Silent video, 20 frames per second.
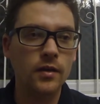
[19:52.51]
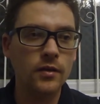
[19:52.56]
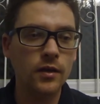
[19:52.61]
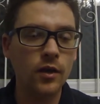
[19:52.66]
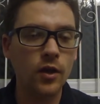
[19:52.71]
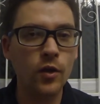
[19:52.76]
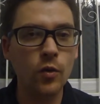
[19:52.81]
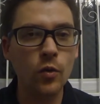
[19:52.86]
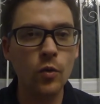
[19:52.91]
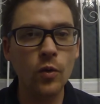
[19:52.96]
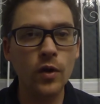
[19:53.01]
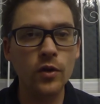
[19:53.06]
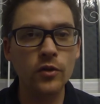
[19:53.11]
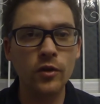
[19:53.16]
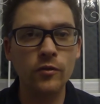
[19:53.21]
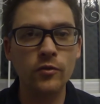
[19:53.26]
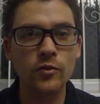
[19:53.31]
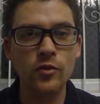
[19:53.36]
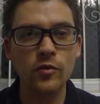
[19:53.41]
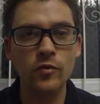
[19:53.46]
like always
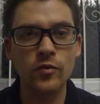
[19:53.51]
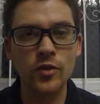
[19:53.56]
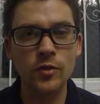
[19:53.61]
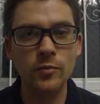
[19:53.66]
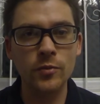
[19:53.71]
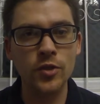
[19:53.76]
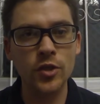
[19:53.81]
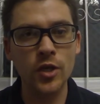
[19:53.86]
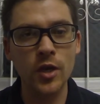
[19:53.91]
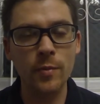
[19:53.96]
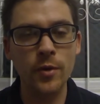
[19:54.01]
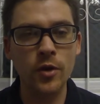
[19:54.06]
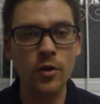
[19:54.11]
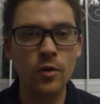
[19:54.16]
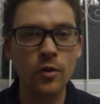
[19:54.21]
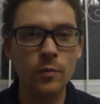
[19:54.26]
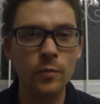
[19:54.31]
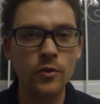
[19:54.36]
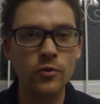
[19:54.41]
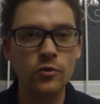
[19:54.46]
I've sort of jibber jabbered on
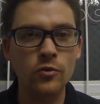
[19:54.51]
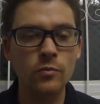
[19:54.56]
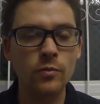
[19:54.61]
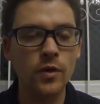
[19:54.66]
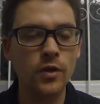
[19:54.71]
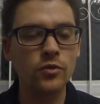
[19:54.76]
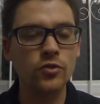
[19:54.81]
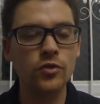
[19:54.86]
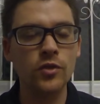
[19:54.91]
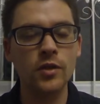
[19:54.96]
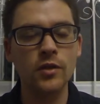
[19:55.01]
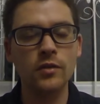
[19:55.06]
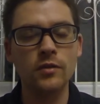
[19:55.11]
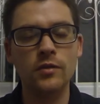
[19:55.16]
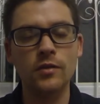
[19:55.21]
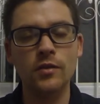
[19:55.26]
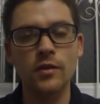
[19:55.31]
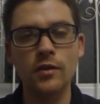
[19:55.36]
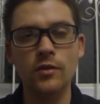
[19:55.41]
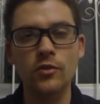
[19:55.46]
a bit too much and it's